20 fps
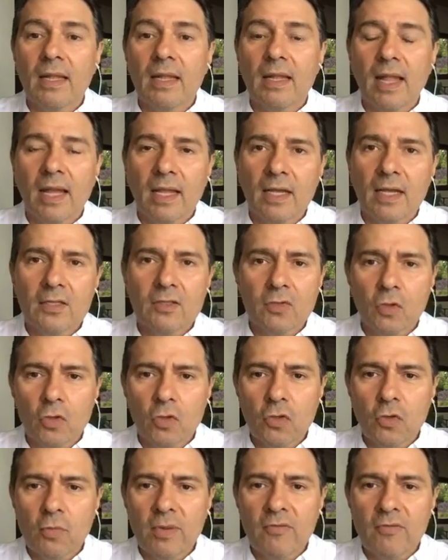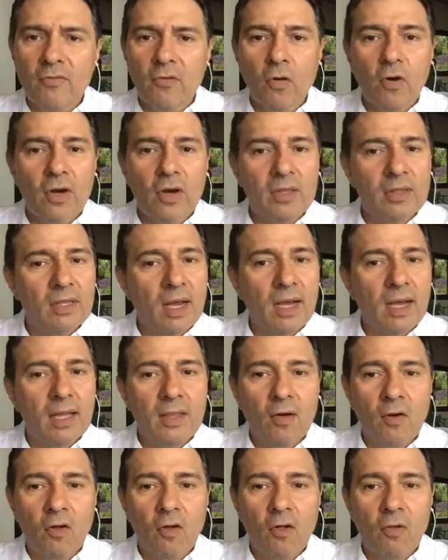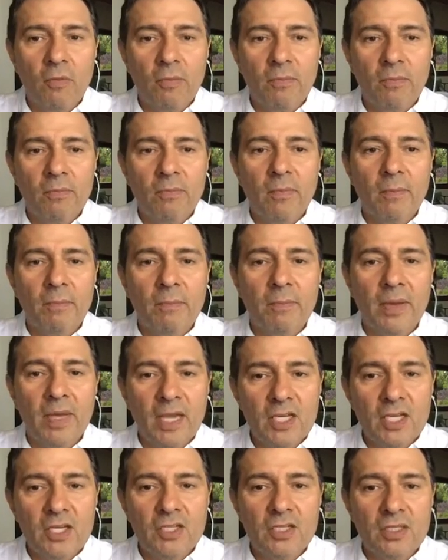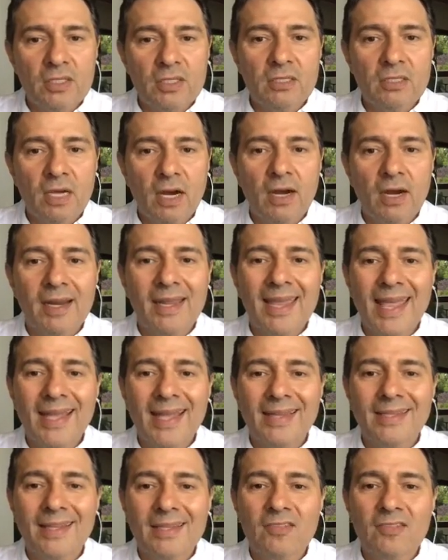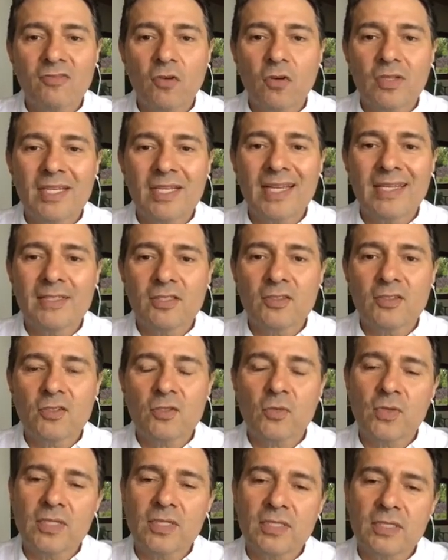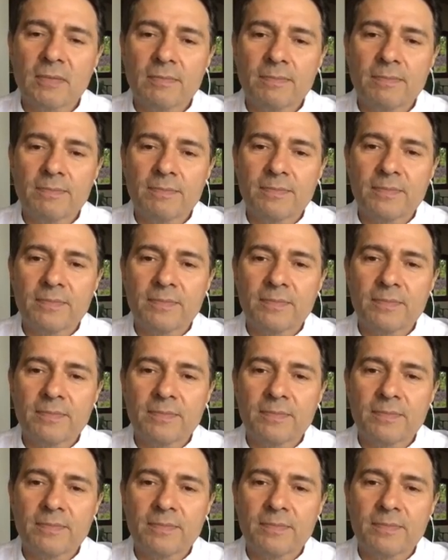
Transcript: Like I told you before, not all patients are candidates for dental tourism.